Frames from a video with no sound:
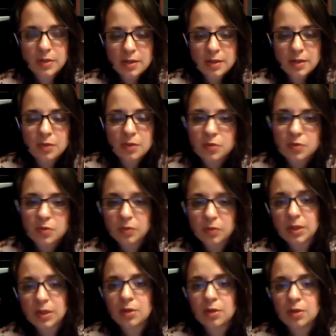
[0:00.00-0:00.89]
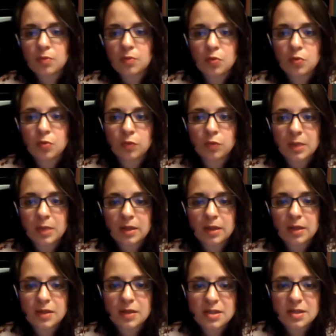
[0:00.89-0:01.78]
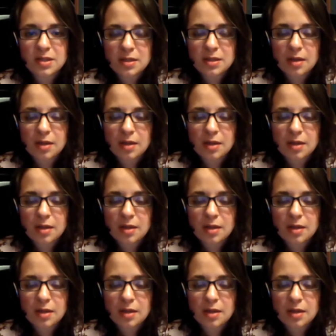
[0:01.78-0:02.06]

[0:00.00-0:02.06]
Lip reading: I think was a really good move because